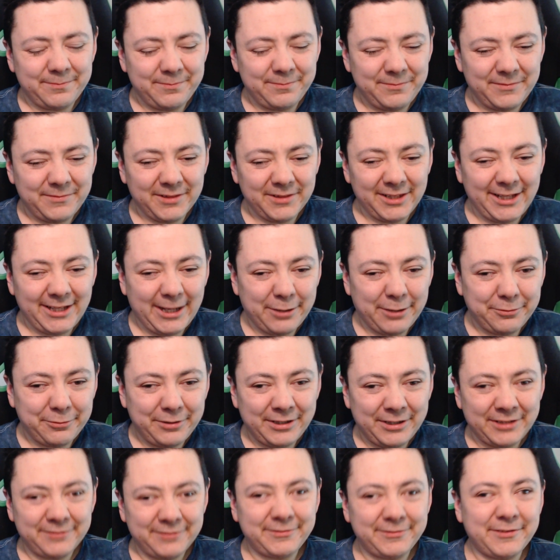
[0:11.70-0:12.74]
Leo
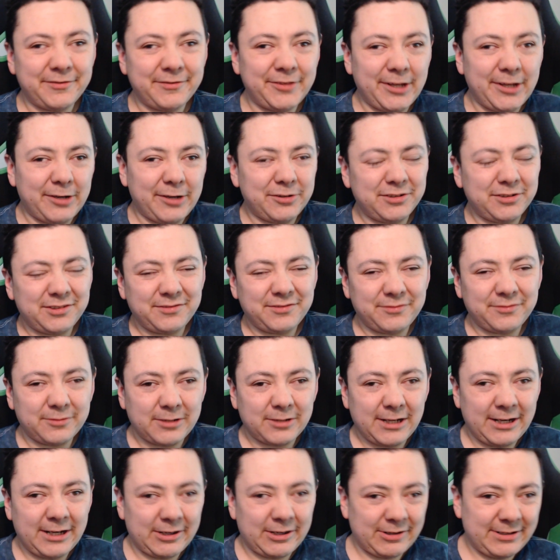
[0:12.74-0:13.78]
in the fifth house
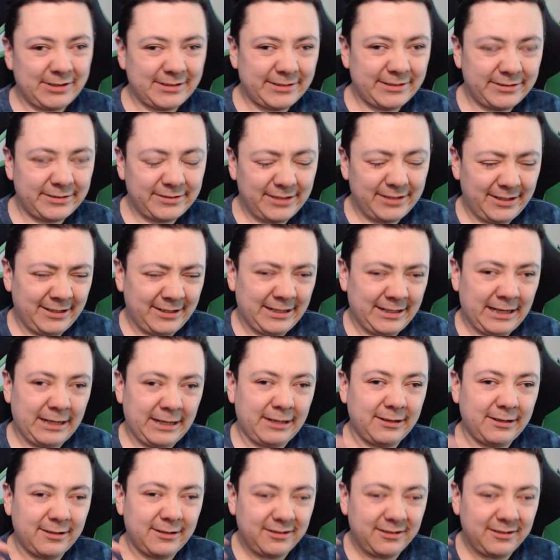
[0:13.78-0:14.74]
for Aries Ascendant.